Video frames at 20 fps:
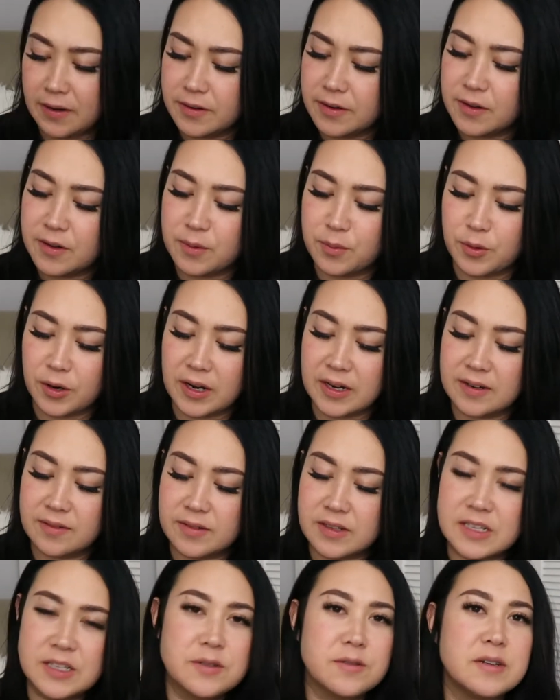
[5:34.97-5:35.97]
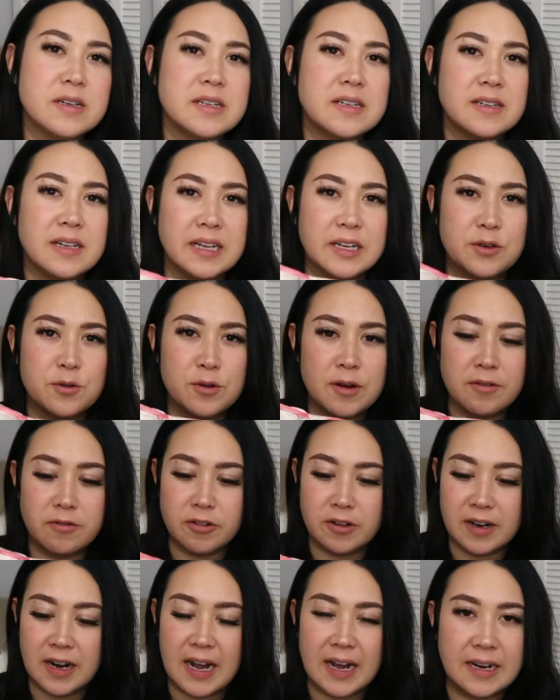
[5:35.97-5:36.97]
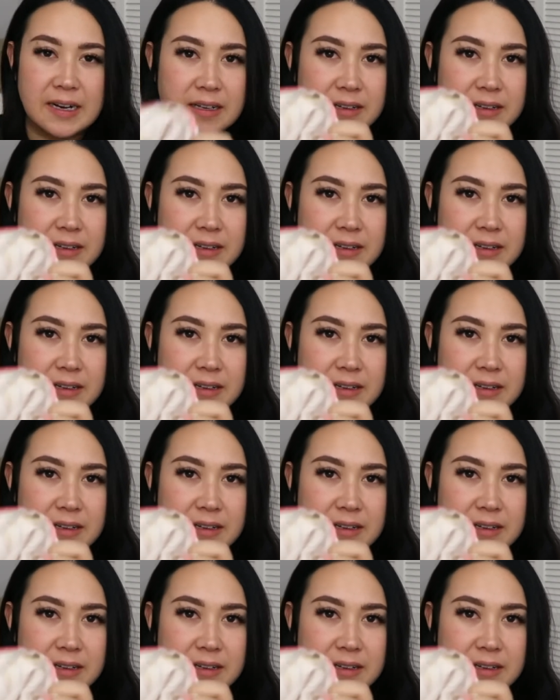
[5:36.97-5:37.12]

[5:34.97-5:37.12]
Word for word: don't know the brand of this one like whoever had